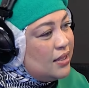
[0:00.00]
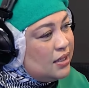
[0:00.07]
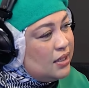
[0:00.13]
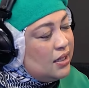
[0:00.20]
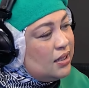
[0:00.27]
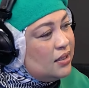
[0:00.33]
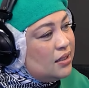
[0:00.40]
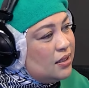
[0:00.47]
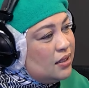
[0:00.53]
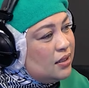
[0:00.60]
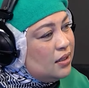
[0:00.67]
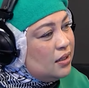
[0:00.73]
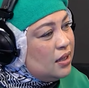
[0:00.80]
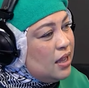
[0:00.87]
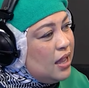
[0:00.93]
as it is.
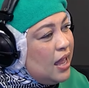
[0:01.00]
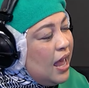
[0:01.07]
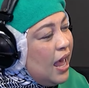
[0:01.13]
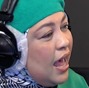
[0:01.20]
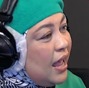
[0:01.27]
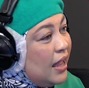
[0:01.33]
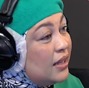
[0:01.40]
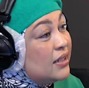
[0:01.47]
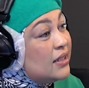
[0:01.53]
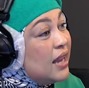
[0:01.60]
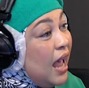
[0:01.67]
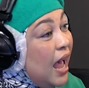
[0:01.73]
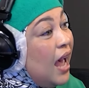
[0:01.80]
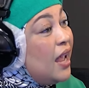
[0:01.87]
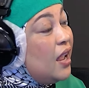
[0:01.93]

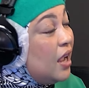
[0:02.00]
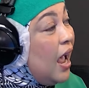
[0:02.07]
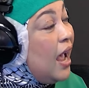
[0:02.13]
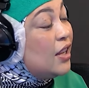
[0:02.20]
And I